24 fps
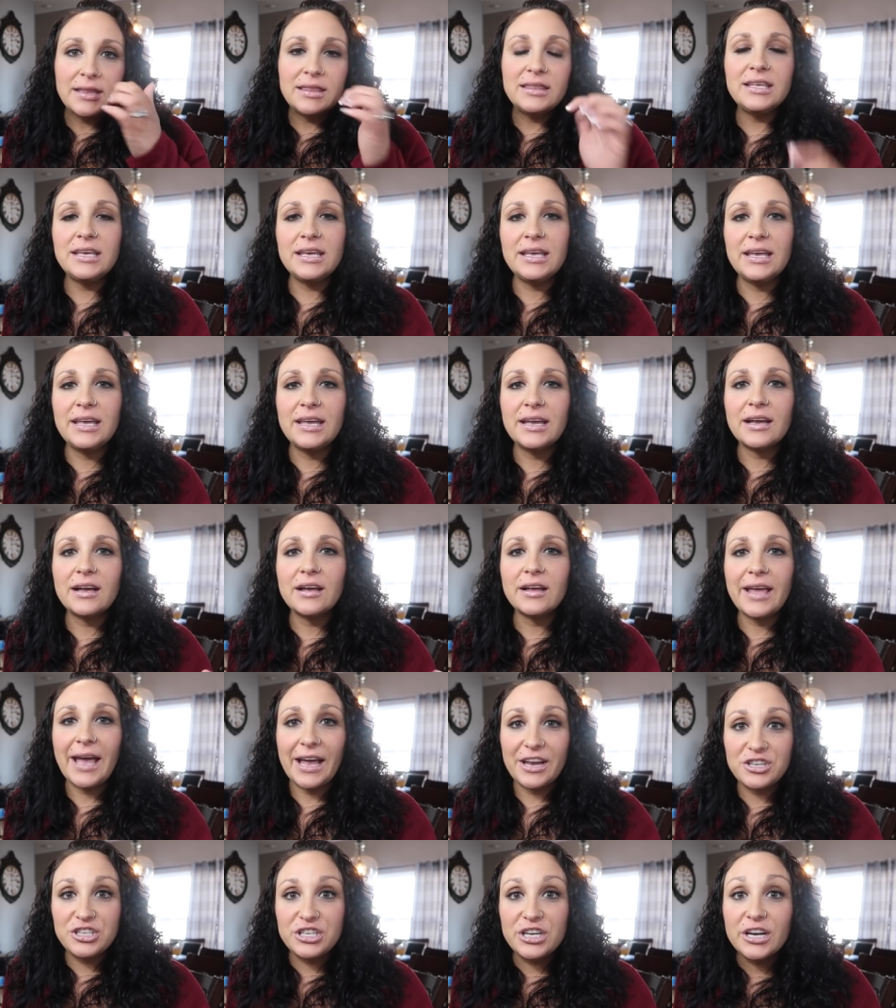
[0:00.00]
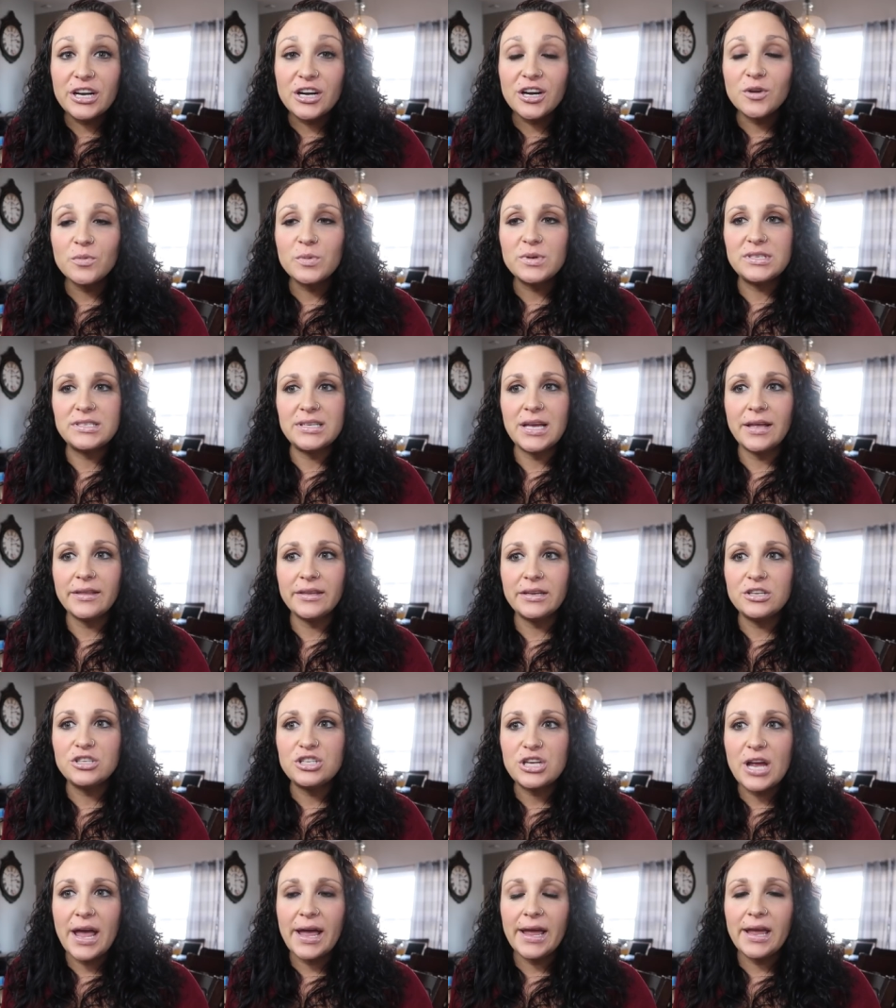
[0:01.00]
the cashier was
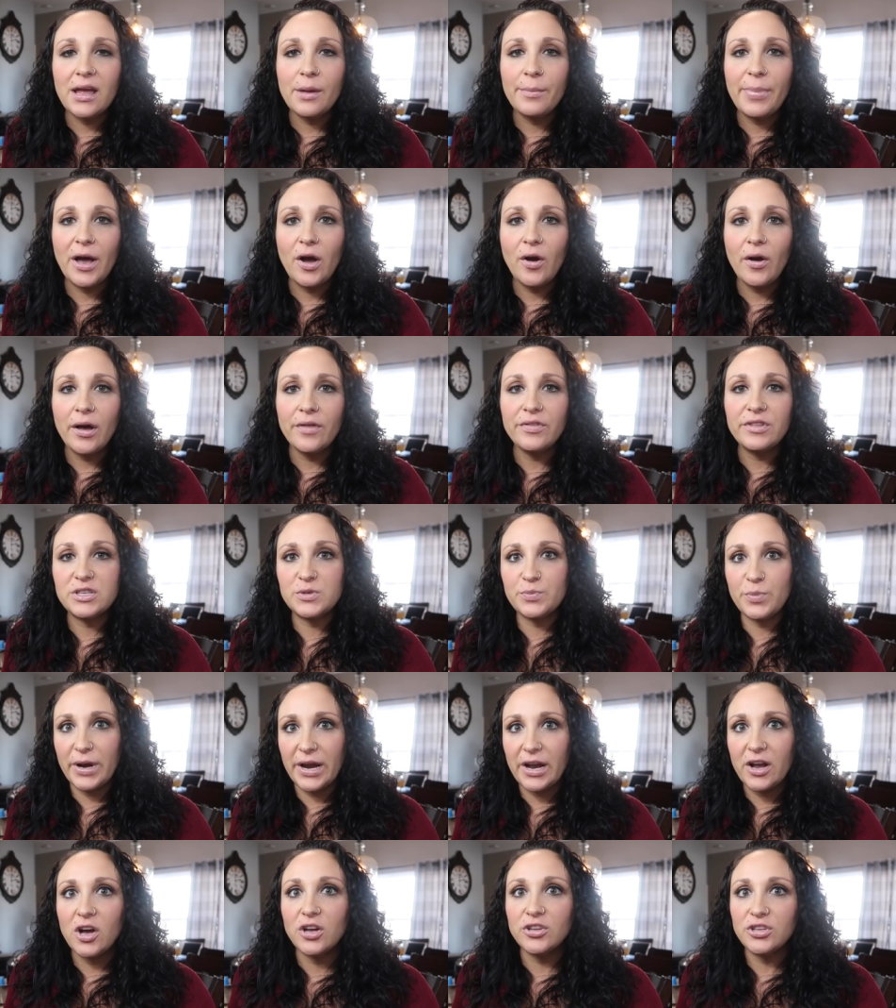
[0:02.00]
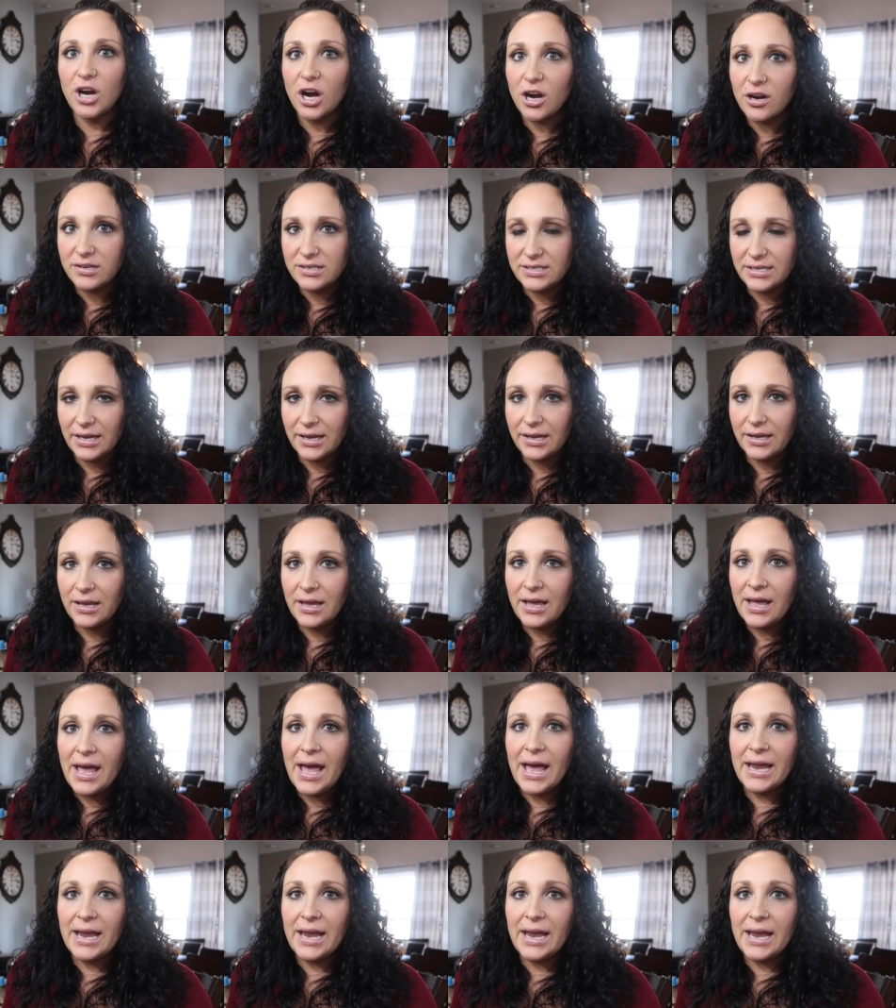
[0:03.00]
telling Jay about this brand called Arctic,